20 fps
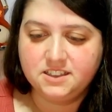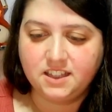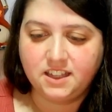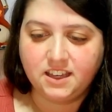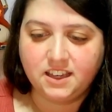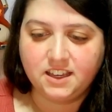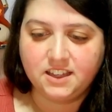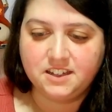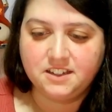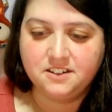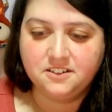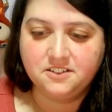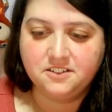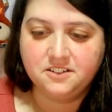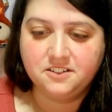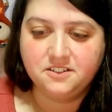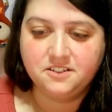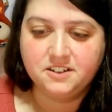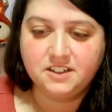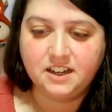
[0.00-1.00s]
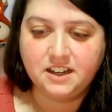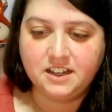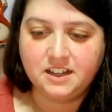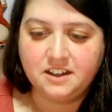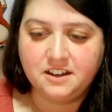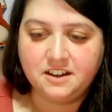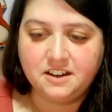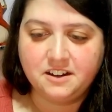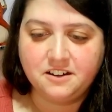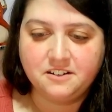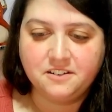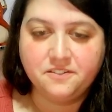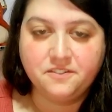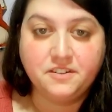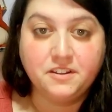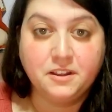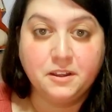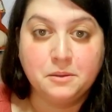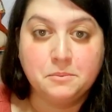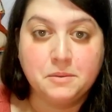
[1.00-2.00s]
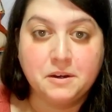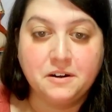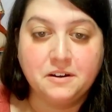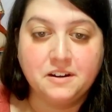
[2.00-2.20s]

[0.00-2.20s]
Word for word: Like, I don't know how, how to feel about